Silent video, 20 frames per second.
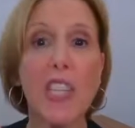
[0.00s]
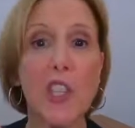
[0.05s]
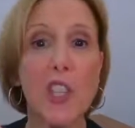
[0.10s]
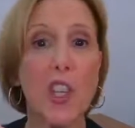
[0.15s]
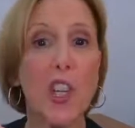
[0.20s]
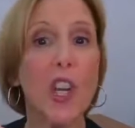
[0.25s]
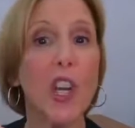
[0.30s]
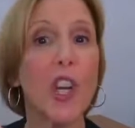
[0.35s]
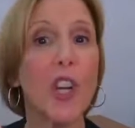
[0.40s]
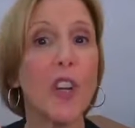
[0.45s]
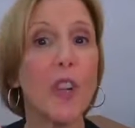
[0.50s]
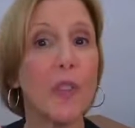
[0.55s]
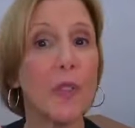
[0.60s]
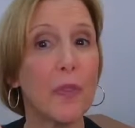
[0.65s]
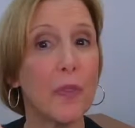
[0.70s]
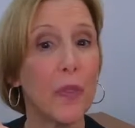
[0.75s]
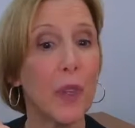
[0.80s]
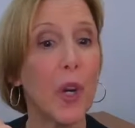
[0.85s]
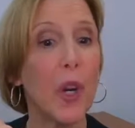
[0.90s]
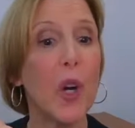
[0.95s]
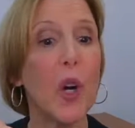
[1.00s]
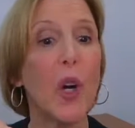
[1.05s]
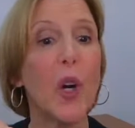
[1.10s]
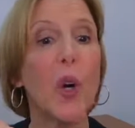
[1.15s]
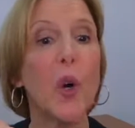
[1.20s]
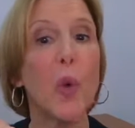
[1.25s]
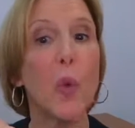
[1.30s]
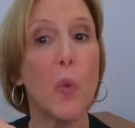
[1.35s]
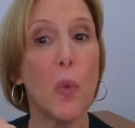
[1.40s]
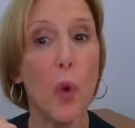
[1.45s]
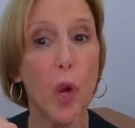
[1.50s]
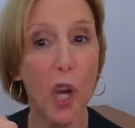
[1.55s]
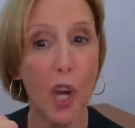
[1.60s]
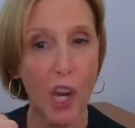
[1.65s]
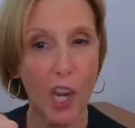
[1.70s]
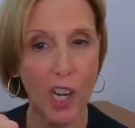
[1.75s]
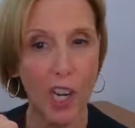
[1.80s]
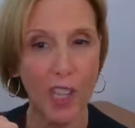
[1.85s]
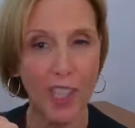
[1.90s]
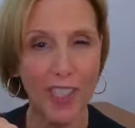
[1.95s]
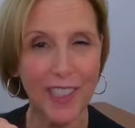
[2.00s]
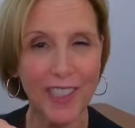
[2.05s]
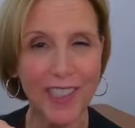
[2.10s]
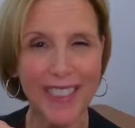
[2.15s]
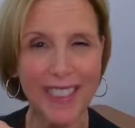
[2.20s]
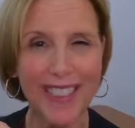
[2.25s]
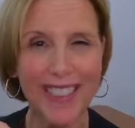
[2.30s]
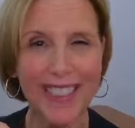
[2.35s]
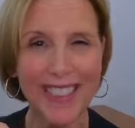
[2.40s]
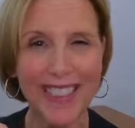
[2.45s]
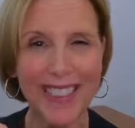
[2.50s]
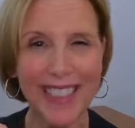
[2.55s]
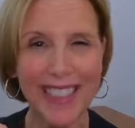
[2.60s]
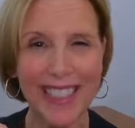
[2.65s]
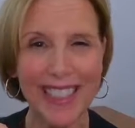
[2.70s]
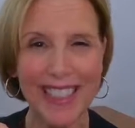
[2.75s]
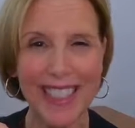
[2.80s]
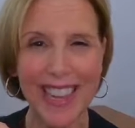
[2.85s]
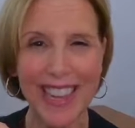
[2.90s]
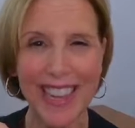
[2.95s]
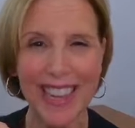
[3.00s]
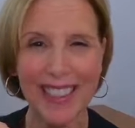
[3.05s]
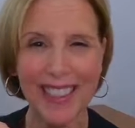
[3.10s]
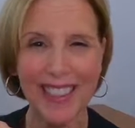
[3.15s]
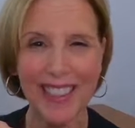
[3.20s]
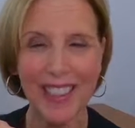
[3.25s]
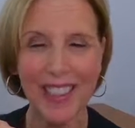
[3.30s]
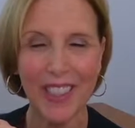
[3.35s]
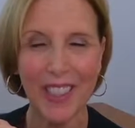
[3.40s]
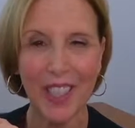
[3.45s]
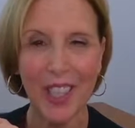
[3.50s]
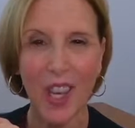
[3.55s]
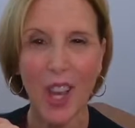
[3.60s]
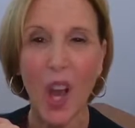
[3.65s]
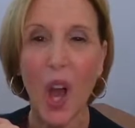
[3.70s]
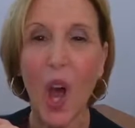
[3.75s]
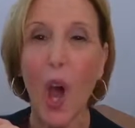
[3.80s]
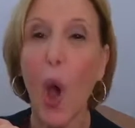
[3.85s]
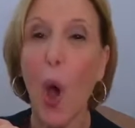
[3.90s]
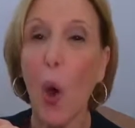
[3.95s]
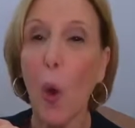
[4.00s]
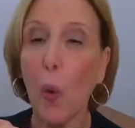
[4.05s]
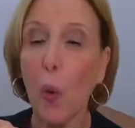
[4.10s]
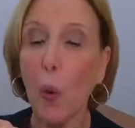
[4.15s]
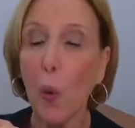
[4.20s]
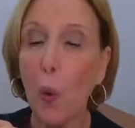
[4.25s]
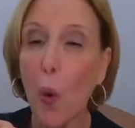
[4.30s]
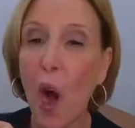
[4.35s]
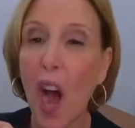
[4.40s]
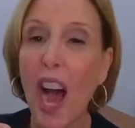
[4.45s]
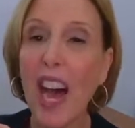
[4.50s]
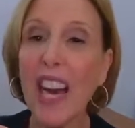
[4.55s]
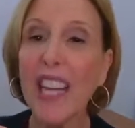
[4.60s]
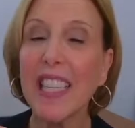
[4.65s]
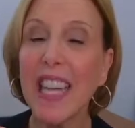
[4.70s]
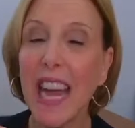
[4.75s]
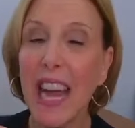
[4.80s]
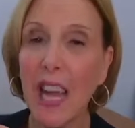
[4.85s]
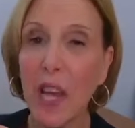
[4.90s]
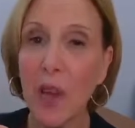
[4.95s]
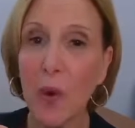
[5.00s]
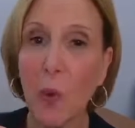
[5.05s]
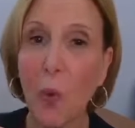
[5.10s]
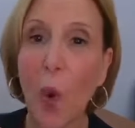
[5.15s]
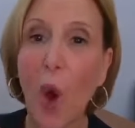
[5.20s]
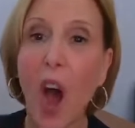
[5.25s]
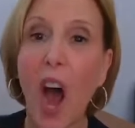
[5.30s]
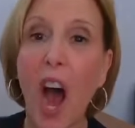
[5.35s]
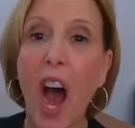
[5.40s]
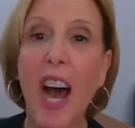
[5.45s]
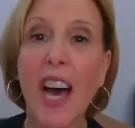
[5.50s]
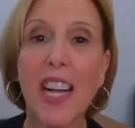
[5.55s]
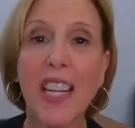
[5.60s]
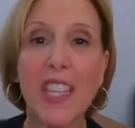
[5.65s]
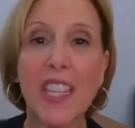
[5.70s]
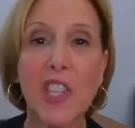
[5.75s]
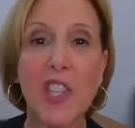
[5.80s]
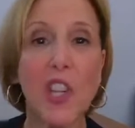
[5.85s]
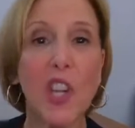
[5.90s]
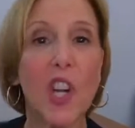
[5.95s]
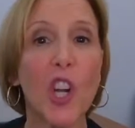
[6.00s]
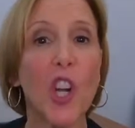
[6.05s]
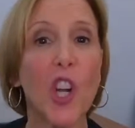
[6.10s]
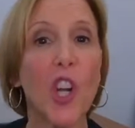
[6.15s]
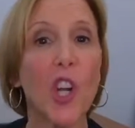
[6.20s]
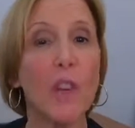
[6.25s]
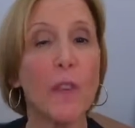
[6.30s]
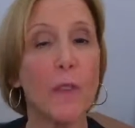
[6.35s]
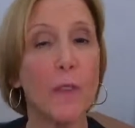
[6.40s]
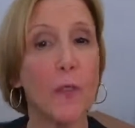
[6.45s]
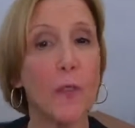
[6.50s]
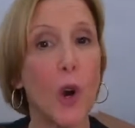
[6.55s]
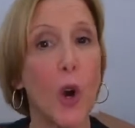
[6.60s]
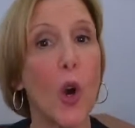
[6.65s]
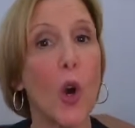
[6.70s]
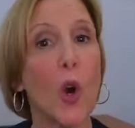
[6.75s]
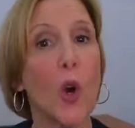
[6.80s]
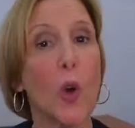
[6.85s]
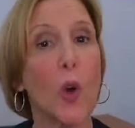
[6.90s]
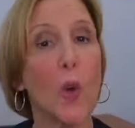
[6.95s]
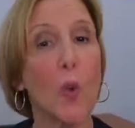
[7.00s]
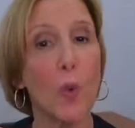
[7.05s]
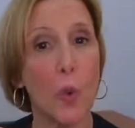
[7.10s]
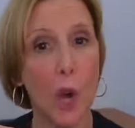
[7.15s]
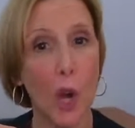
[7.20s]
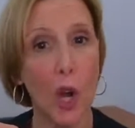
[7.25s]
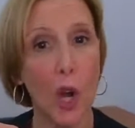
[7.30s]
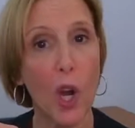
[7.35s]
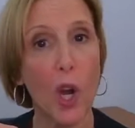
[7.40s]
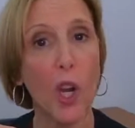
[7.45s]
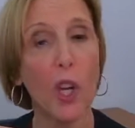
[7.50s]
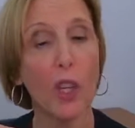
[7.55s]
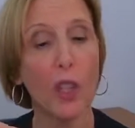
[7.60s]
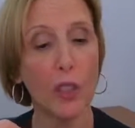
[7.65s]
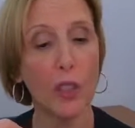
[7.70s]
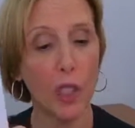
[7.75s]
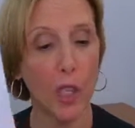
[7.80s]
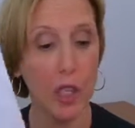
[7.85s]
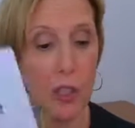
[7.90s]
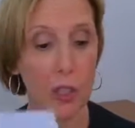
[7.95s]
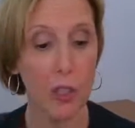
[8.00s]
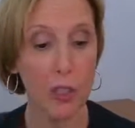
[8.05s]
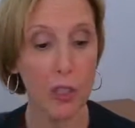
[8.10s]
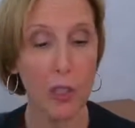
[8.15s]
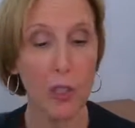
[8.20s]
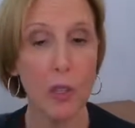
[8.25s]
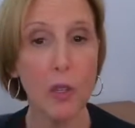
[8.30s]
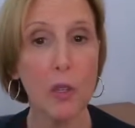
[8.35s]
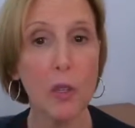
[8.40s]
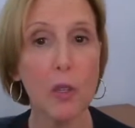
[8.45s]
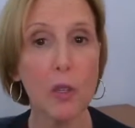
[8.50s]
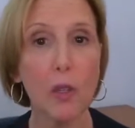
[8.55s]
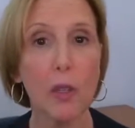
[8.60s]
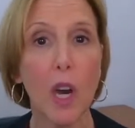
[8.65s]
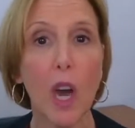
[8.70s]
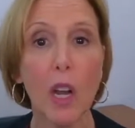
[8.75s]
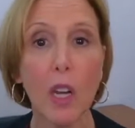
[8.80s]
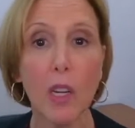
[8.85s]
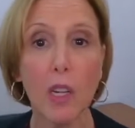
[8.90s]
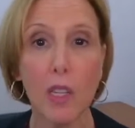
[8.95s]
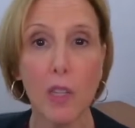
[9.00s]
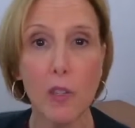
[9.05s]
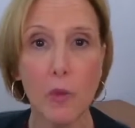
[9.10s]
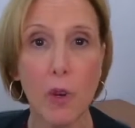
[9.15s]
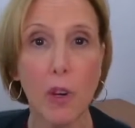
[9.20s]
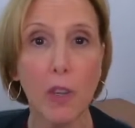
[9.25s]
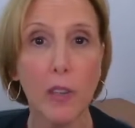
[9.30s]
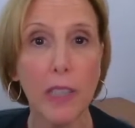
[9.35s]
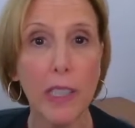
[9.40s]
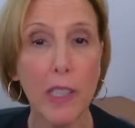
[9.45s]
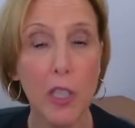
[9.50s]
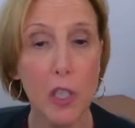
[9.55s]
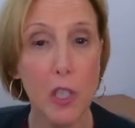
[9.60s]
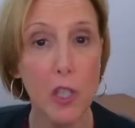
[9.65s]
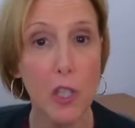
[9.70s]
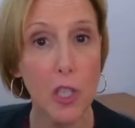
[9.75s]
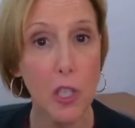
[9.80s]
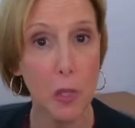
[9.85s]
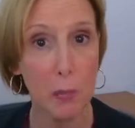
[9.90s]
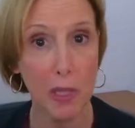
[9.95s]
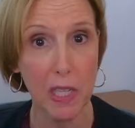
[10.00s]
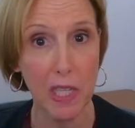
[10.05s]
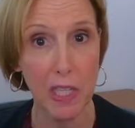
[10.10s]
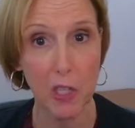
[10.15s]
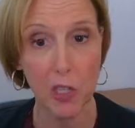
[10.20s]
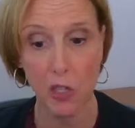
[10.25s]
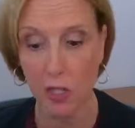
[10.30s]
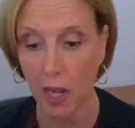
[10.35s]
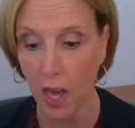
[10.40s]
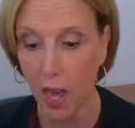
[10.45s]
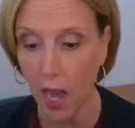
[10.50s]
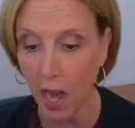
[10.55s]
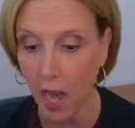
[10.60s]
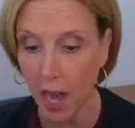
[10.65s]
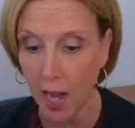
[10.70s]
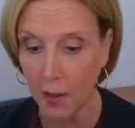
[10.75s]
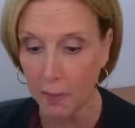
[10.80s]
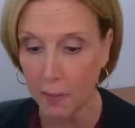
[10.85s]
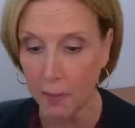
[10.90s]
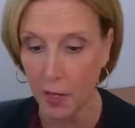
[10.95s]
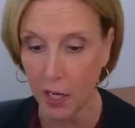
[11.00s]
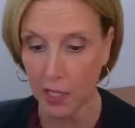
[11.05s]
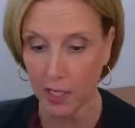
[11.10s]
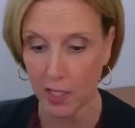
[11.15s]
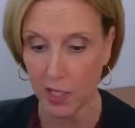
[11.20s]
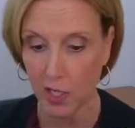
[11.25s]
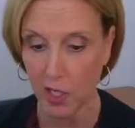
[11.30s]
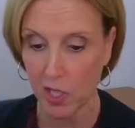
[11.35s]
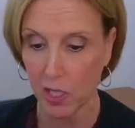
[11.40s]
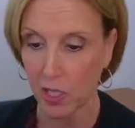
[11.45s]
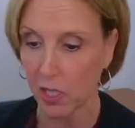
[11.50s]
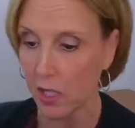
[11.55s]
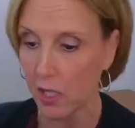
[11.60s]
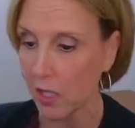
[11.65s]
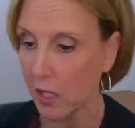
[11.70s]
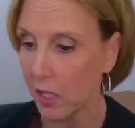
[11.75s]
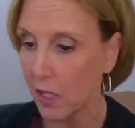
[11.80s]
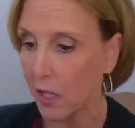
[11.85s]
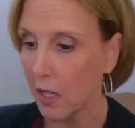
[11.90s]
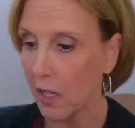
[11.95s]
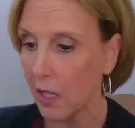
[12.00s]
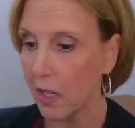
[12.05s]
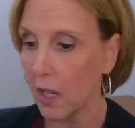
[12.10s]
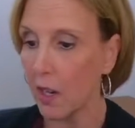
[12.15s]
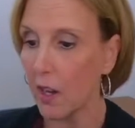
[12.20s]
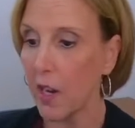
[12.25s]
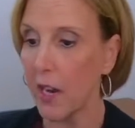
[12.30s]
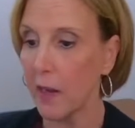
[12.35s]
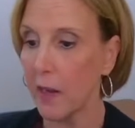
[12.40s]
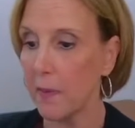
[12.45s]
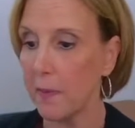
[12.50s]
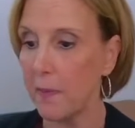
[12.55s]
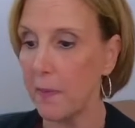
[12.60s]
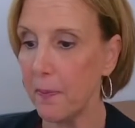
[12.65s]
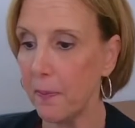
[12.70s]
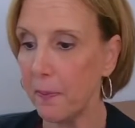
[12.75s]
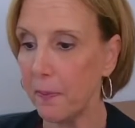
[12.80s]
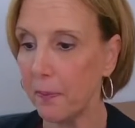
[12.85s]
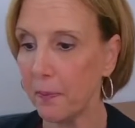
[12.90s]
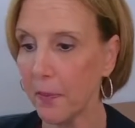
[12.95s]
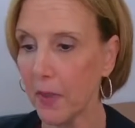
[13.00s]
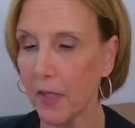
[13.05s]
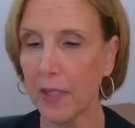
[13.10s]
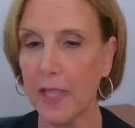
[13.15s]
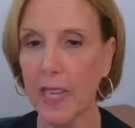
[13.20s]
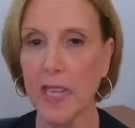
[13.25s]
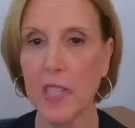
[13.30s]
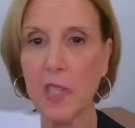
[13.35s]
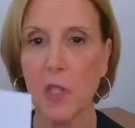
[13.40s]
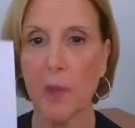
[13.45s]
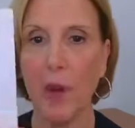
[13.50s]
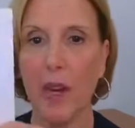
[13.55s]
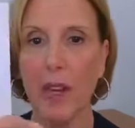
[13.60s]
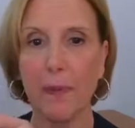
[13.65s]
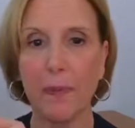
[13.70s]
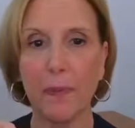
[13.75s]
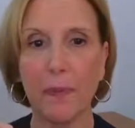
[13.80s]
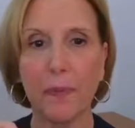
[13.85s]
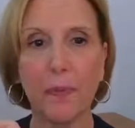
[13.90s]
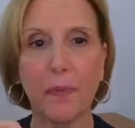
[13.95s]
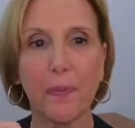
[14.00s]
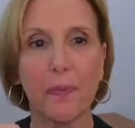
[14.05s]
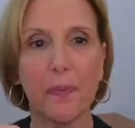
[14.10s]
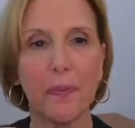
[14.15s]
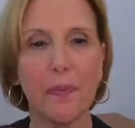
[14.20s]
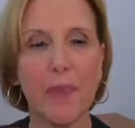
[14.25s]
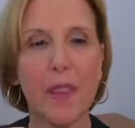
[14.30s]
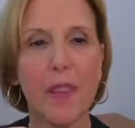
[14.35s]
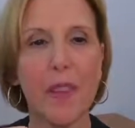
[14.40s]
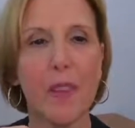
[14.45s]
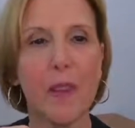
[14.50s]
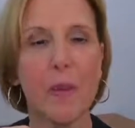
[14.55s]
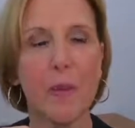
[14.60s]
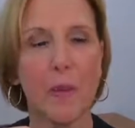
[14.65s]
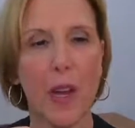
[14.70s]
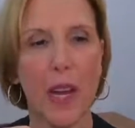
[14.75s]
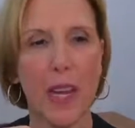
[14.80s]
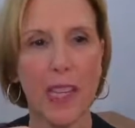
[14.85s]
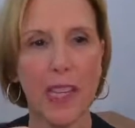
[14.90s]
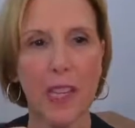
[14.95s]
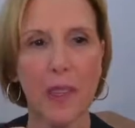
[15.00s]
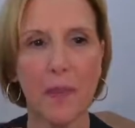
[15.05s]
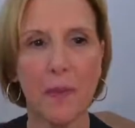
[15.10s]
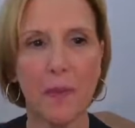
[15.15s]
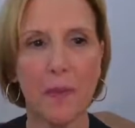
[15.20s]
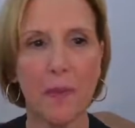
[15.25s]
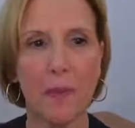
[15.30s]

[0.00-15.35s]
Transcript: wonderful world. Again. What a wonderful world. You are controlling your speech, not Parkinson's. All right, next one. Ready?